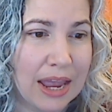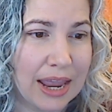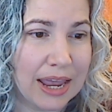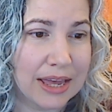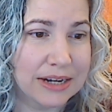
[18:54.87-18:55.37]

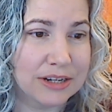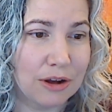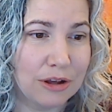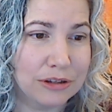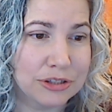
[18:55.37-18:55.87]
and
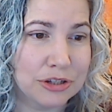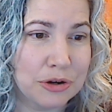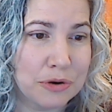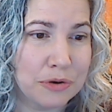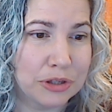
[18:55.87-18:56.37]

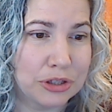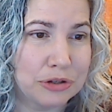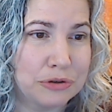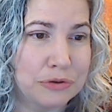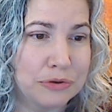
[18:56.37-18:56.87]
also
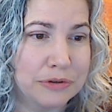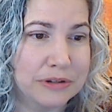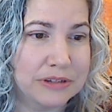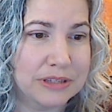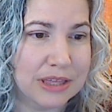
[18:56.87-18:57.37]

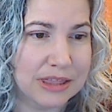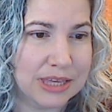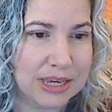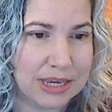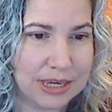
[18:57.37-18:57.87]
use
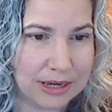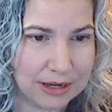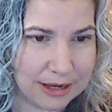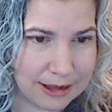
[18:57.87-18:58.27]
the